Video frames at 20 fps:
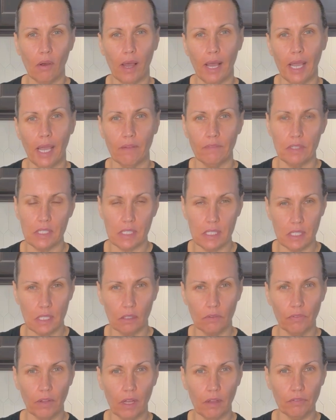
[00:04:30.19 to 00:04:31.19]
I have the
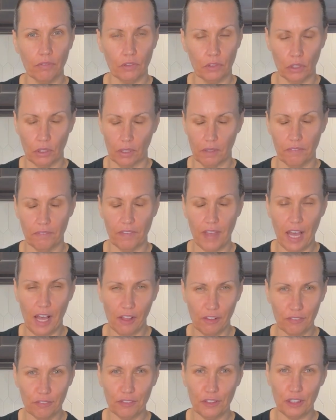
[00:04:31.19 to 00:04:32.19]
seal
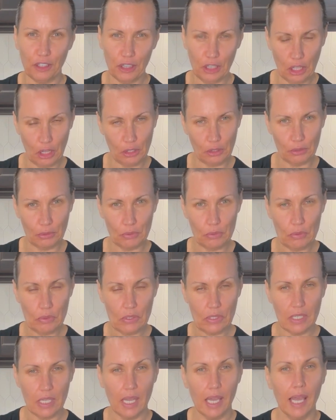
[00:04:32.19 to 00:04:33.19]
valve
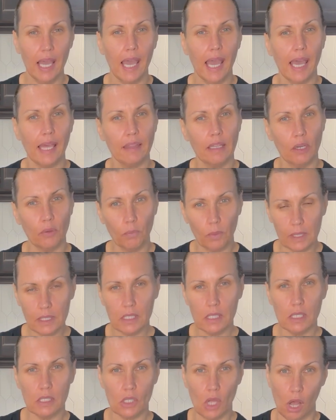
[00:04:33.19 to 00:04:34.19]
closed, and then
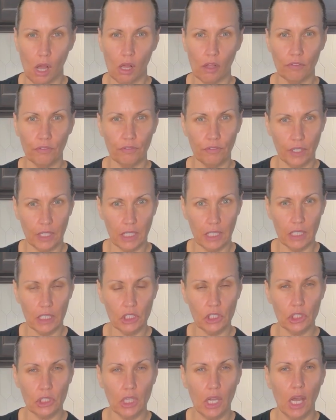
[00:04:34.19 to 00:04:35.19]
once it's all
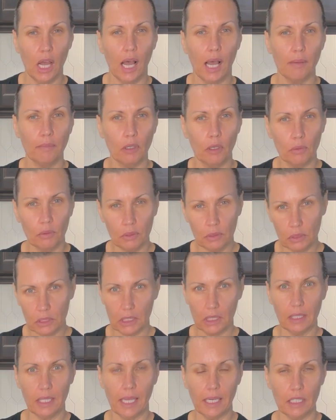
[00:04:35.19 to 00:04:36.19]
finished, I'm going
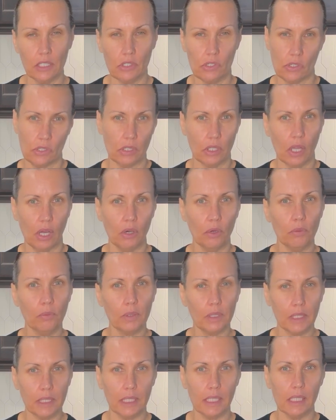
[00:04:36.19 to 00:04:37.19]
to let it slow
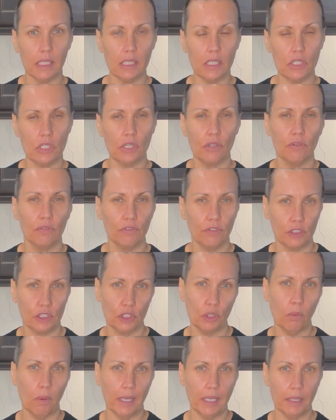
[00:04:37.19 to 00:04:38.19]
release for
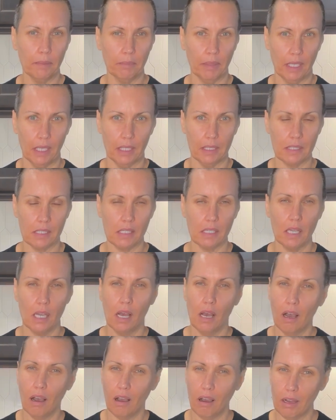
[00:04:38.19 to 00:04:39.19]
20 minutes.
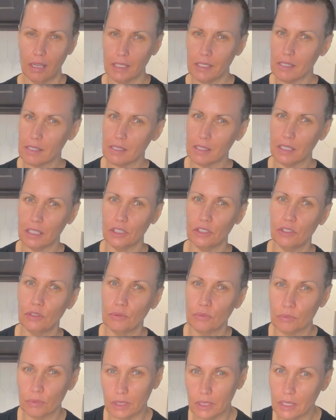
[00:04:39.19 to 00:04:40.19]
Honestly, you
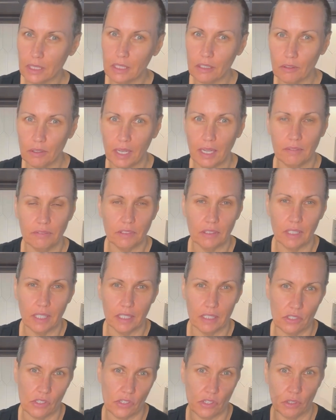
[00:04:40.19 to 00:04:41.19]
really don't have to
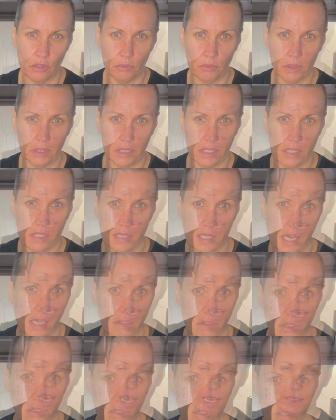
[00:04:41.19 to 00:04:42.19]
let it slow release that
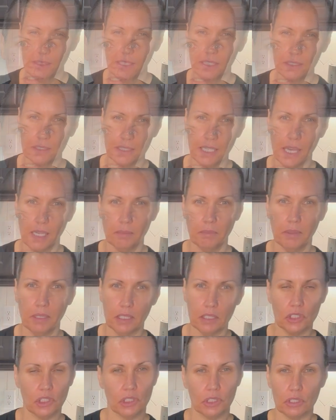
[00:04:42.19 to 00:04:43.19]
long. I think 10
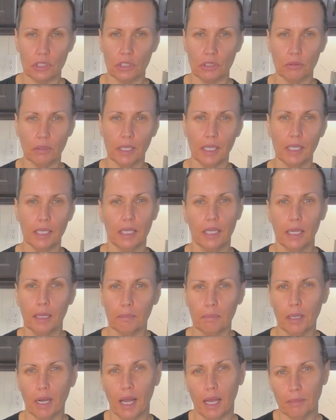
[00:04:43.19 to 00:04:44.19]
minutes should do it,
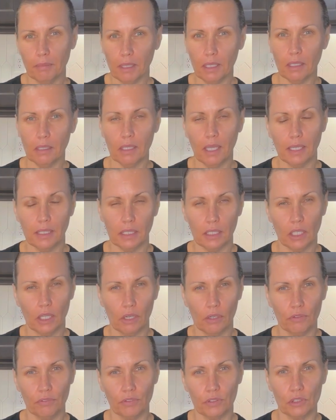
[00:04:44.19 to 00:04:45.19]
but I'm gonna let it
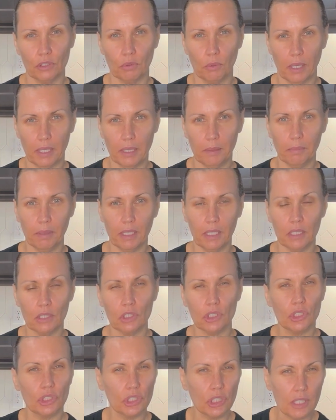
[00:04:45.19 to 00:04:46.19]
go for 20
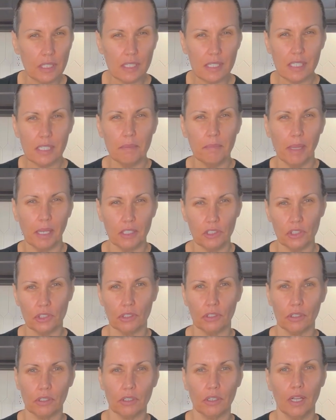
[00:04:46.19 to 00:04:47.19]
minutes just to make
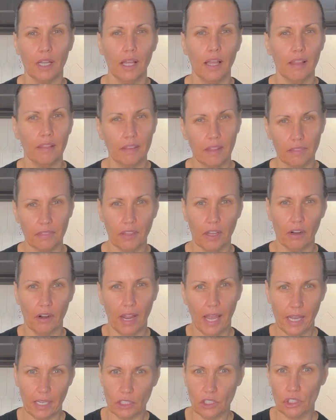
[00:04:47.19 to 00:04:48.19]
sure that they're
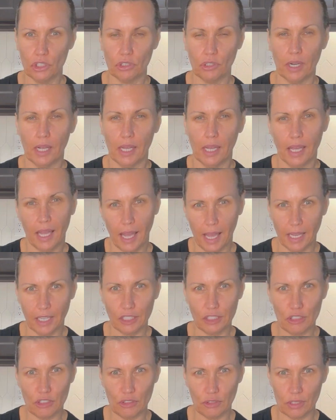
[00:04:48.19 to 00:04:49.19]

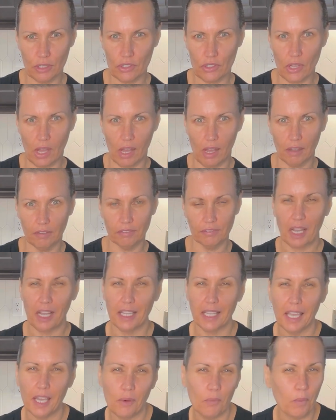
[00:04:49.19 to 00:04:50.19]
extra soft. I
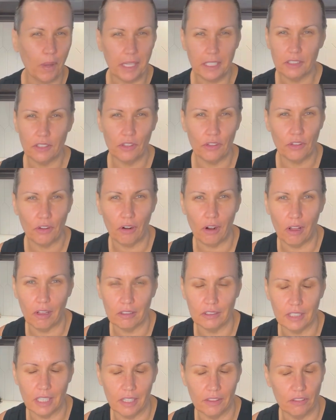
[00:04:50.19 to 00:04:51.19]
can't wait till they're
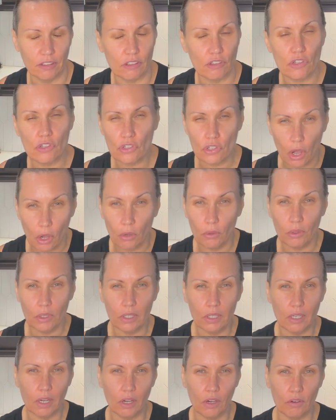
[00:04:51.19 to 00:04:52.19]
all done. They're so
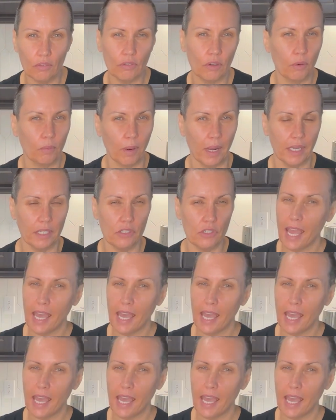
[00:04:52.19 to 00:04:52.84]
good over rice.